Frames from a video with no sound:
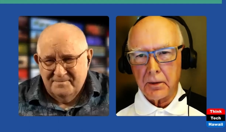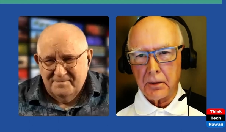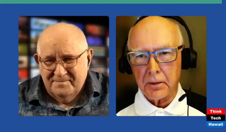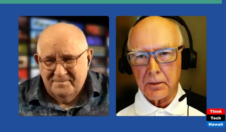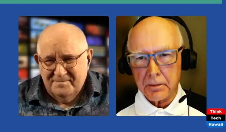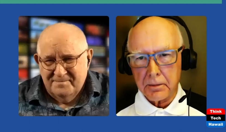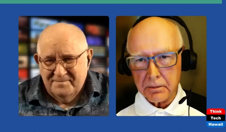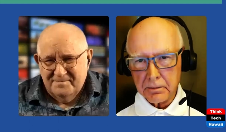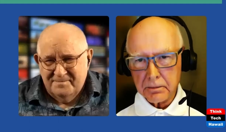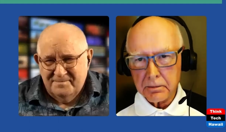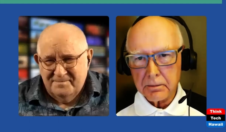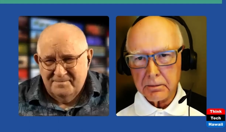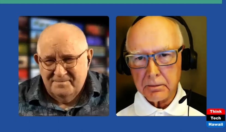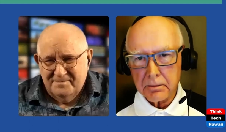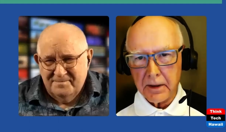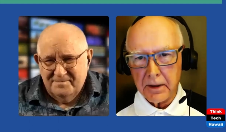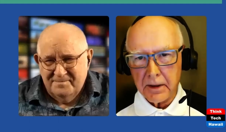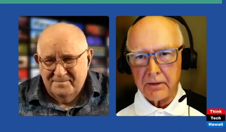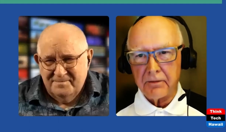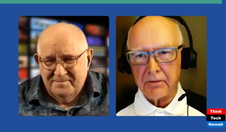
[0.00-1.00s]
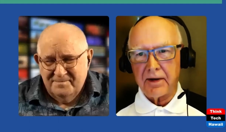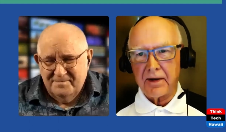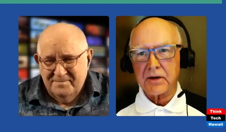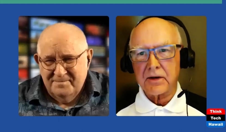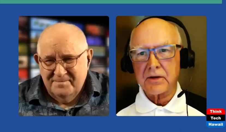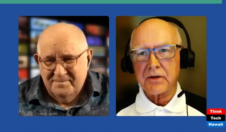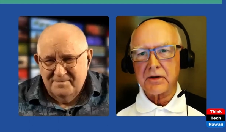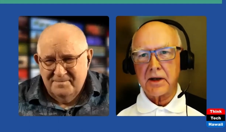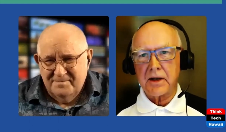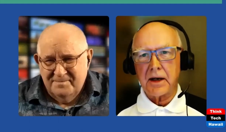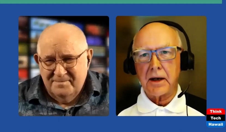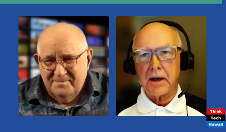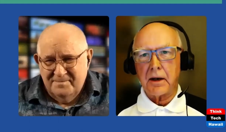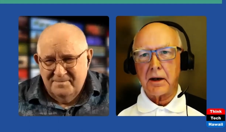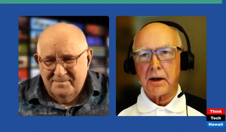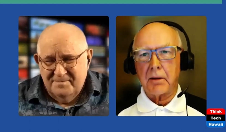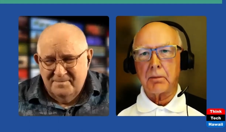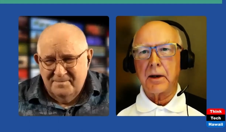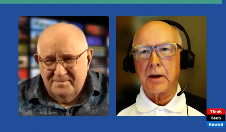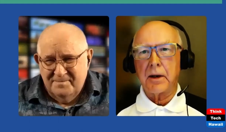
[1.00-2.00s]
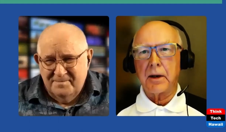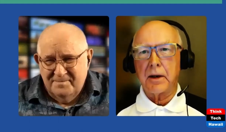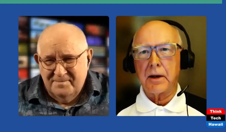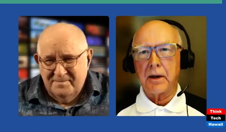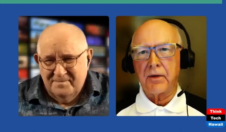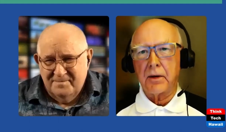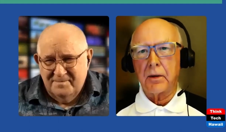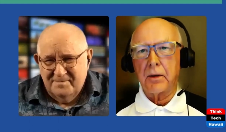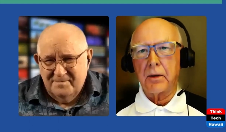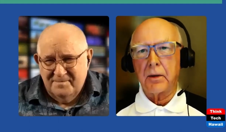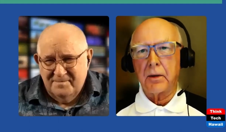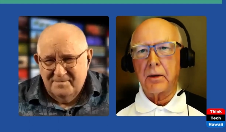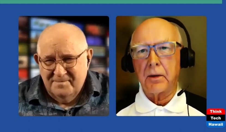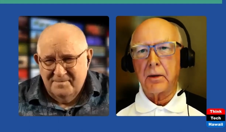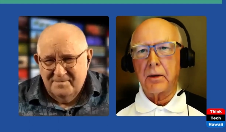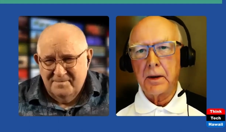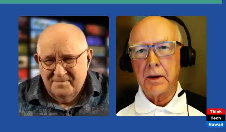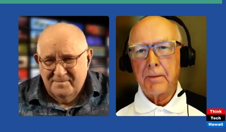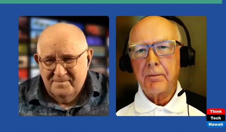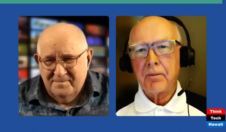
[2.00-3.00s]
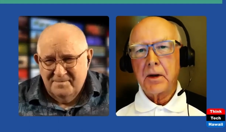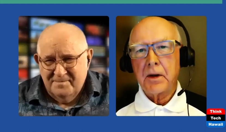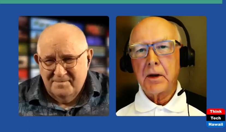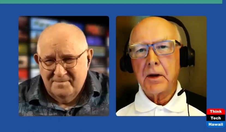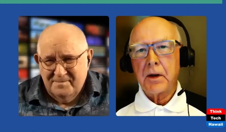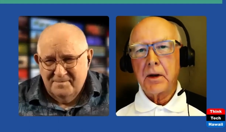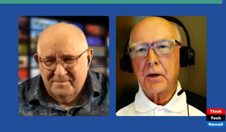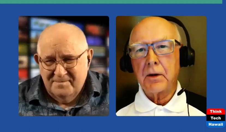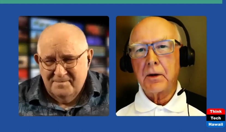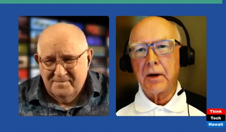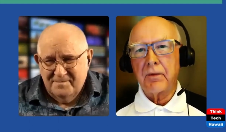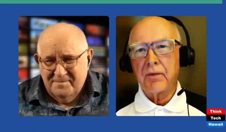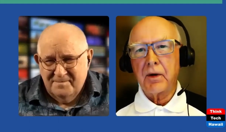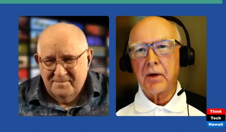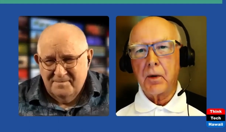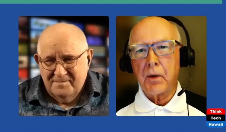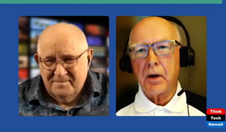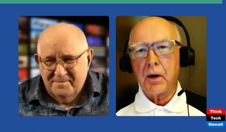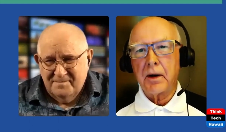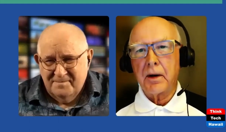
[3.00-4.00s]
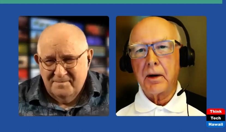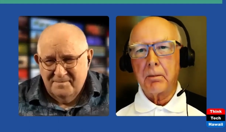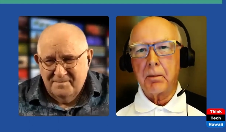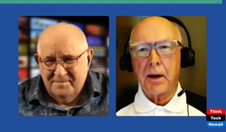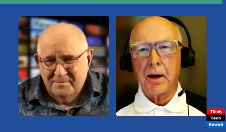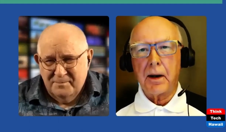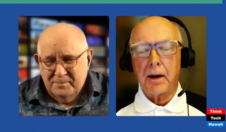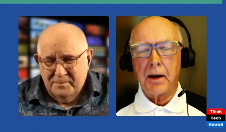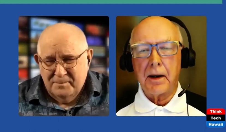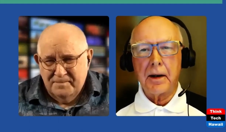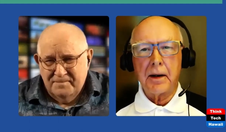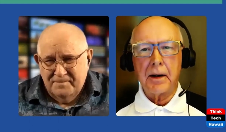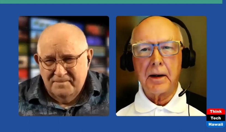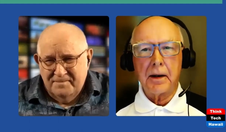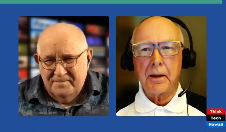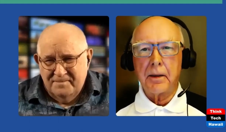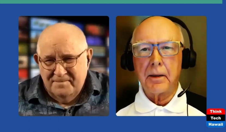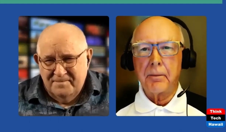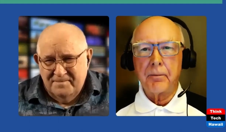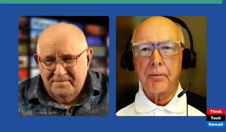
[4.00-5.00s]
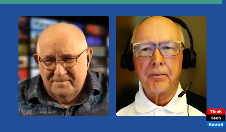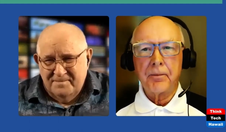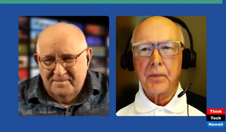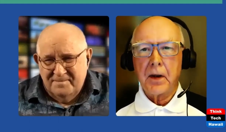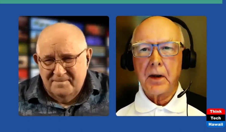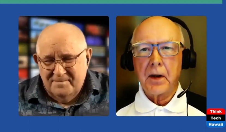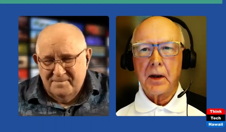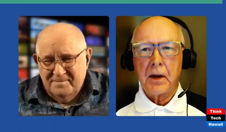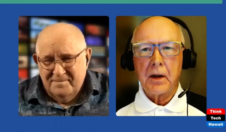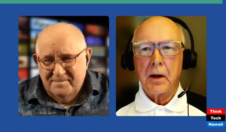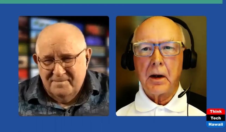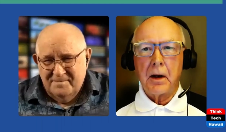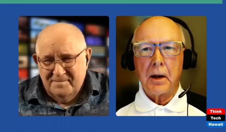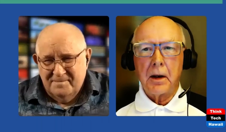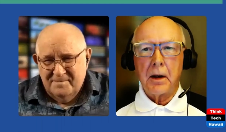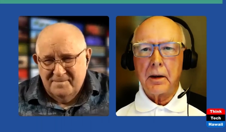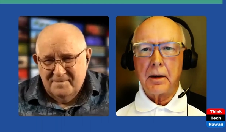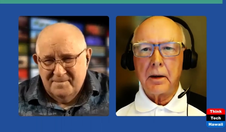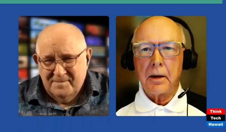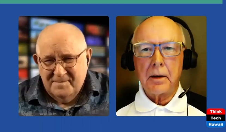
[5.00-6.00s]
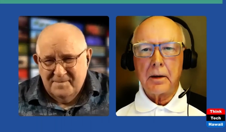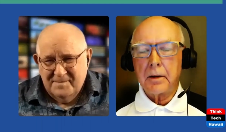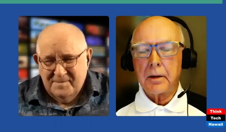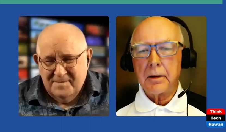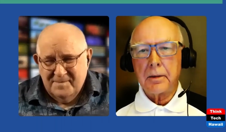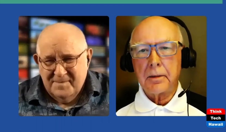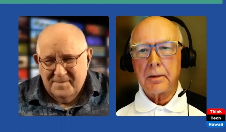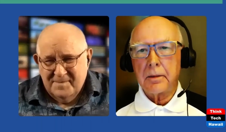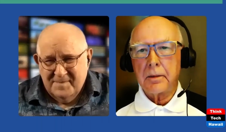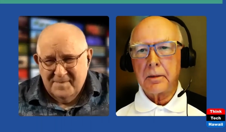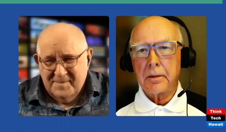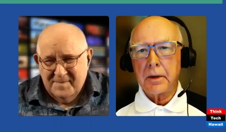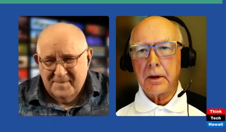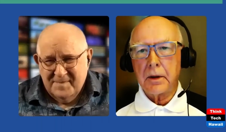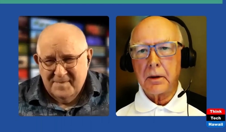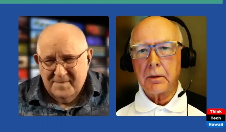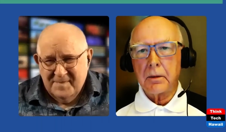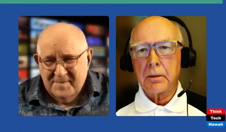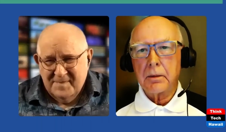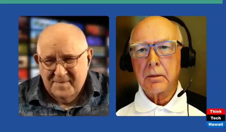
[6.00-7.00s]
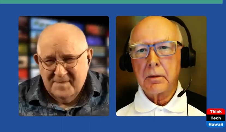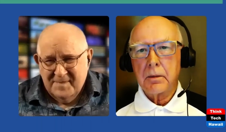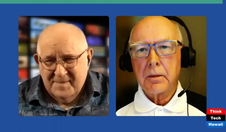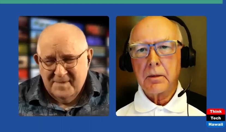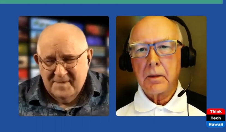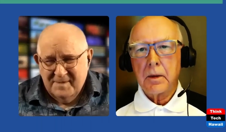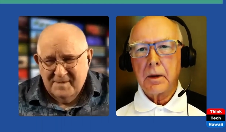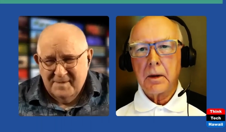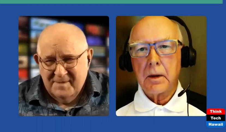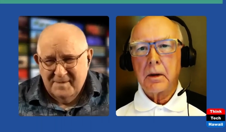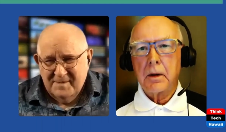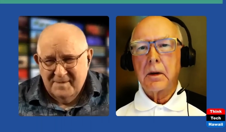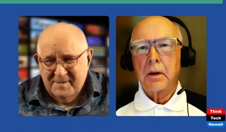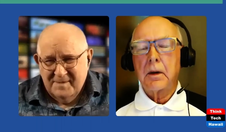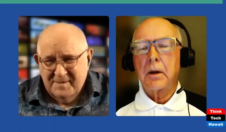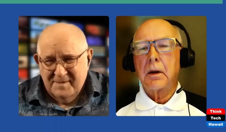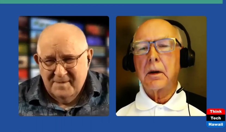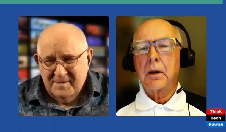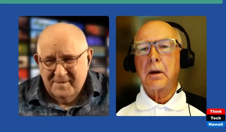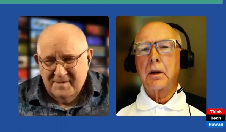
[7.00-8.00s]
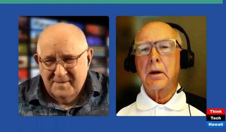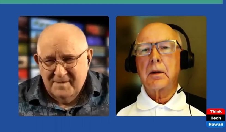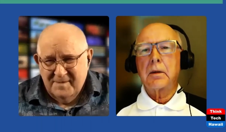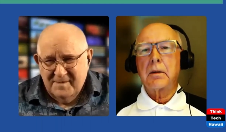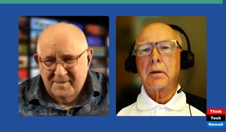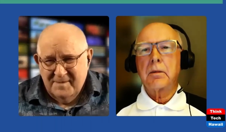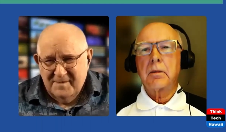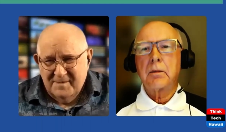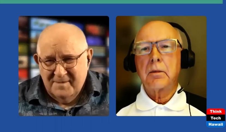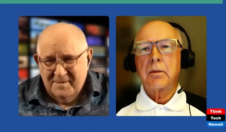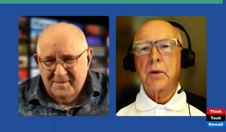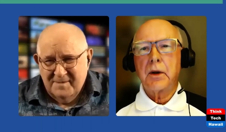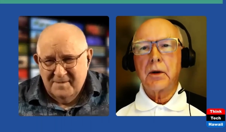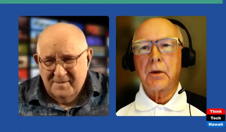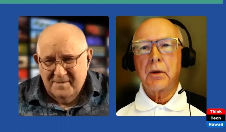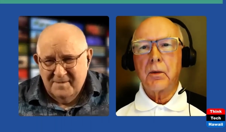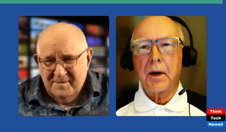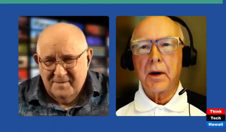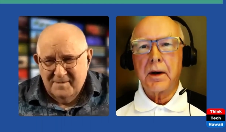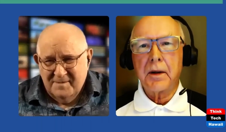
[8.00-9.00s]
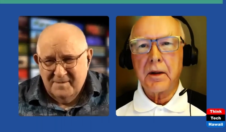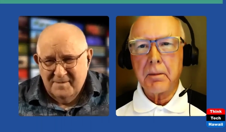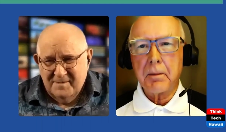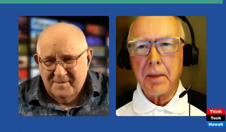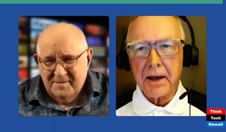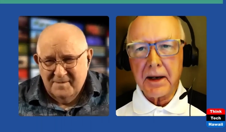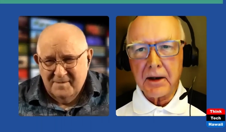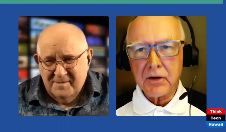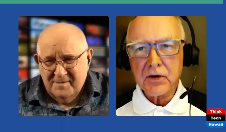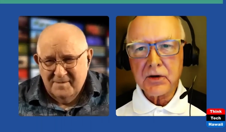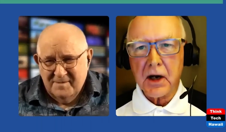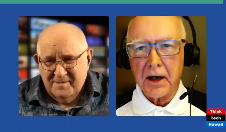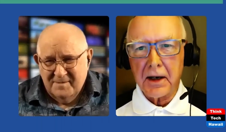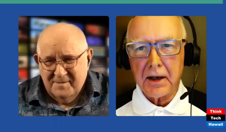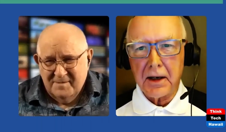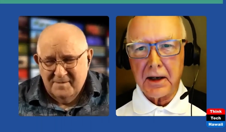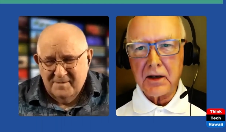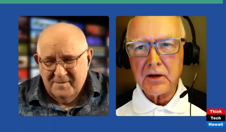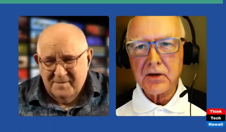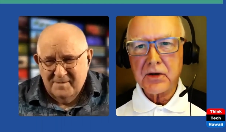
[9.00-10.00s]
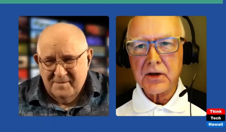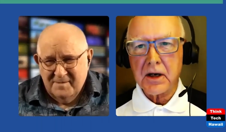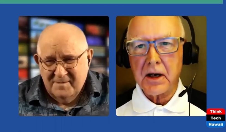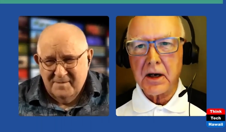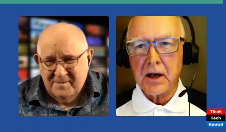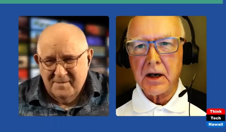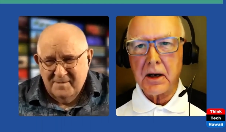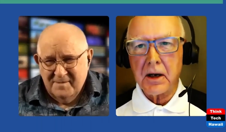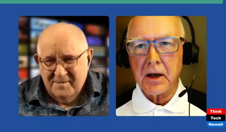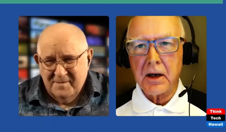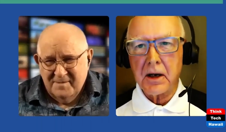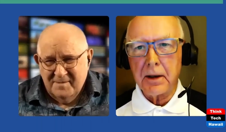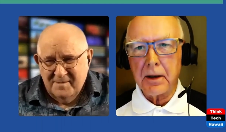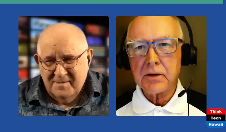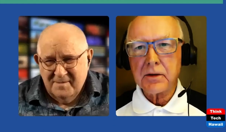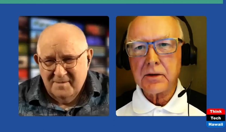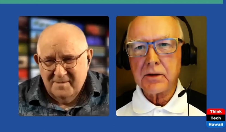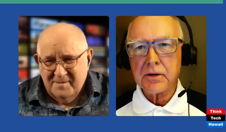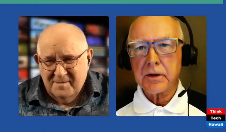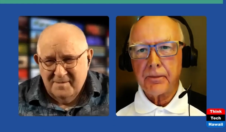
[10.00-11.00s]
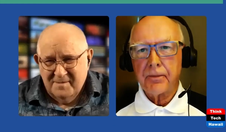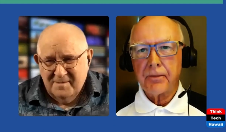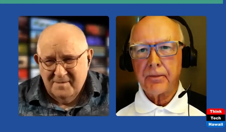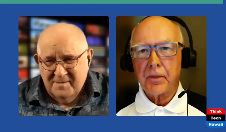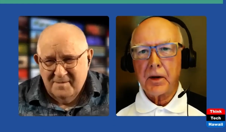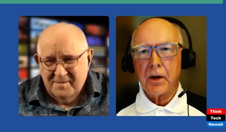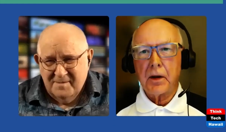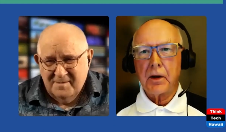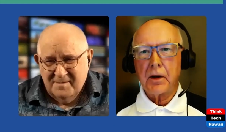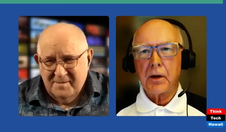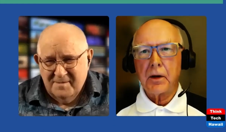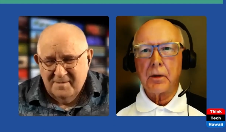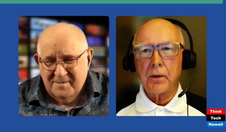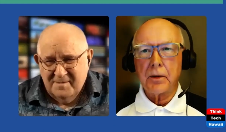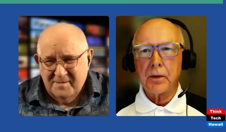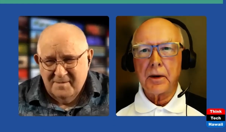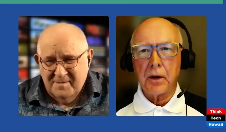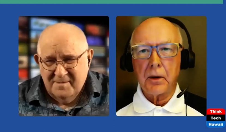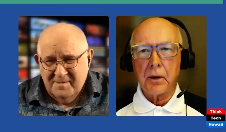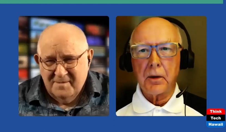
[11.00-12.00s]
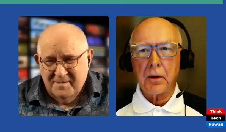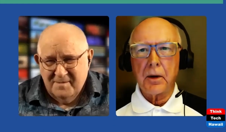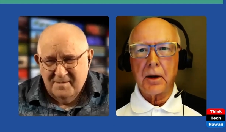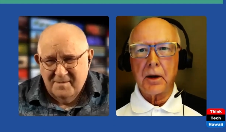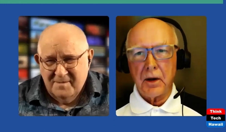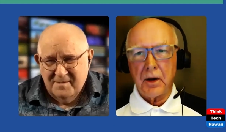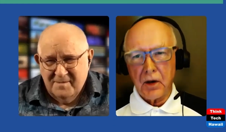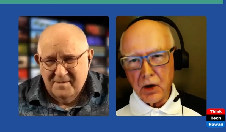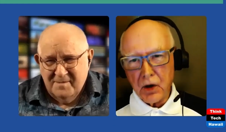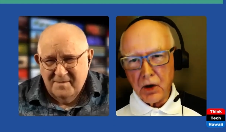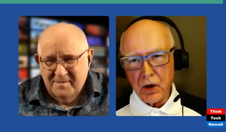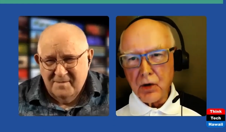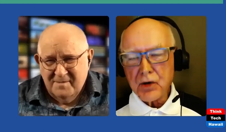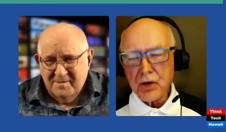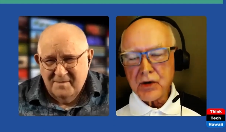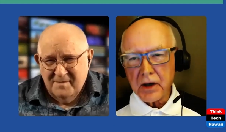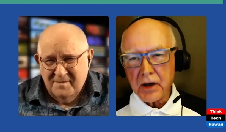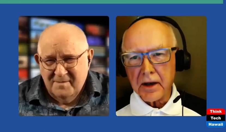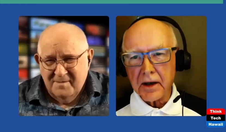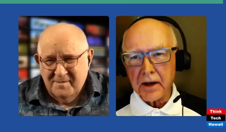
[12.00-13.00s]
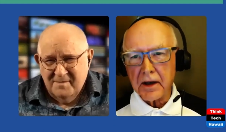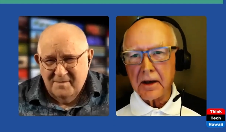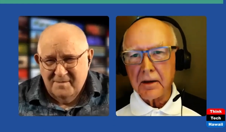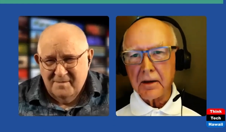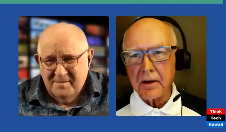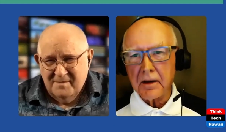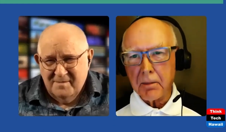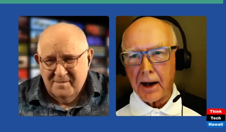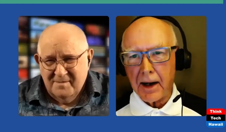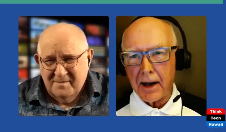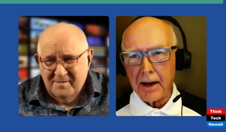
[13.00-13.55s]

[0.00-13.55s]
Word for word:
Speaker 1: you invest there. But if you know, if you want to buy you know, one of the big Chinese companies, you know, you usually